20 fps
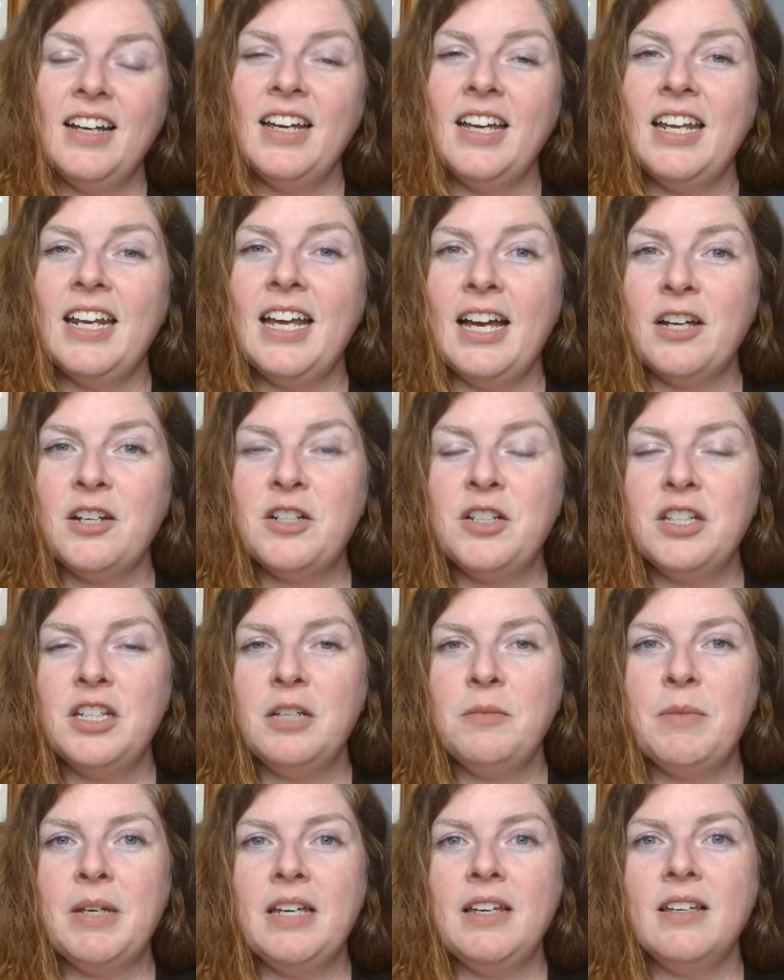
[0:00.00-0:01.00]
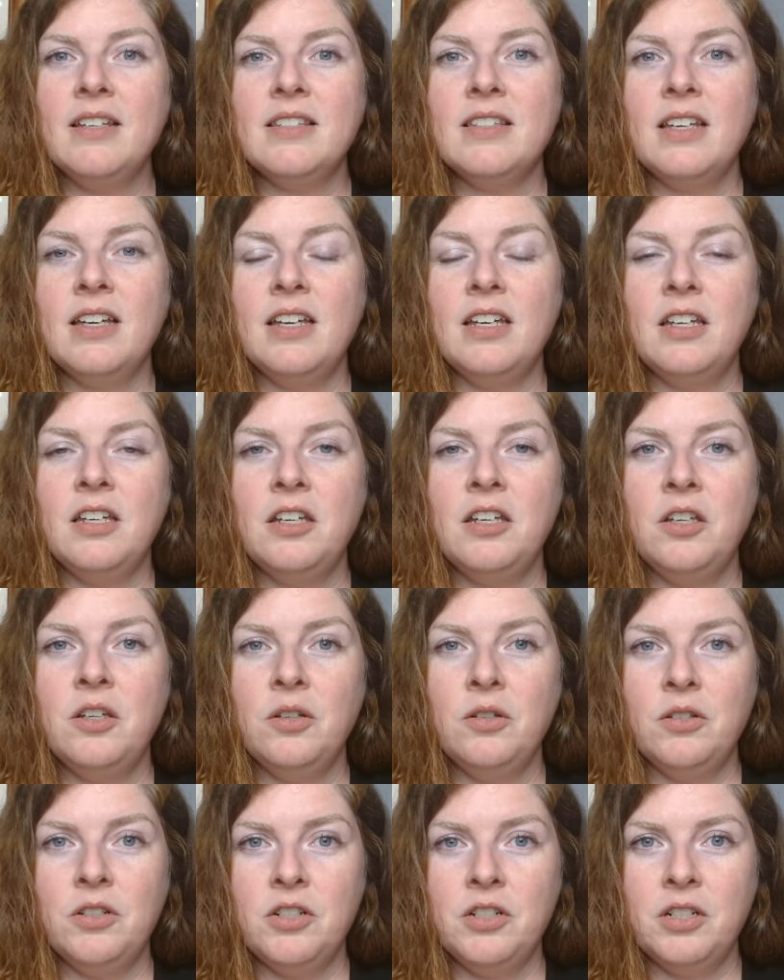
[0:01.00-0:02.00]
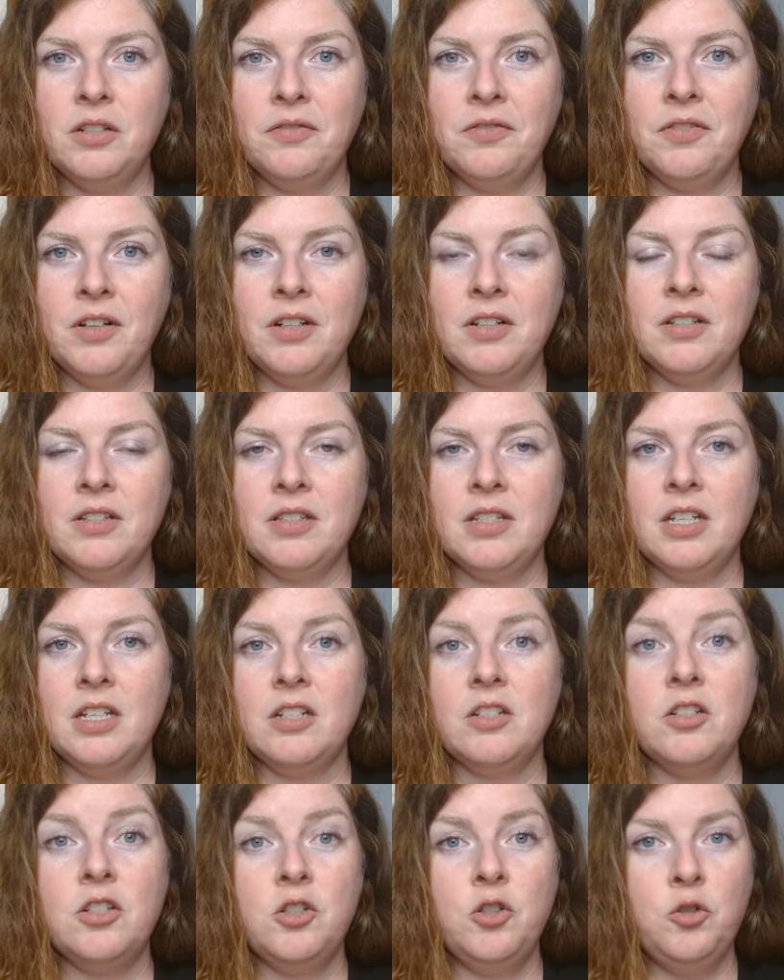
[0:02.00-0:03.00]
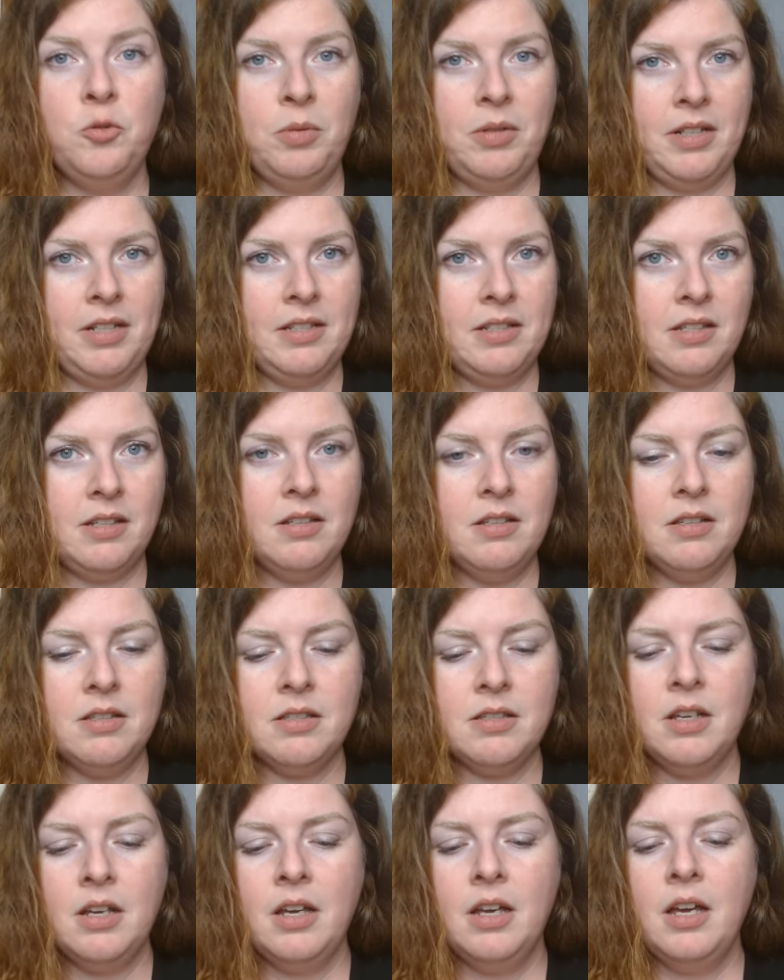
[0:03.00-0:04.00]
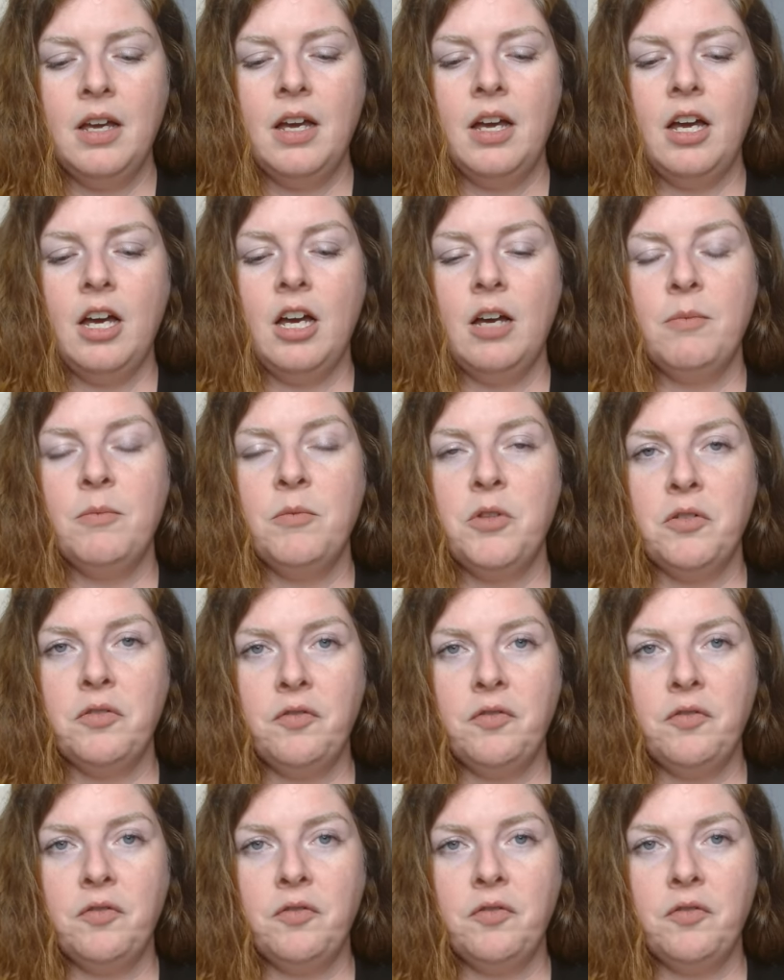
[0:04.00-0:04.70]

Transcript: it actually makes a huge difference in two places. Um, the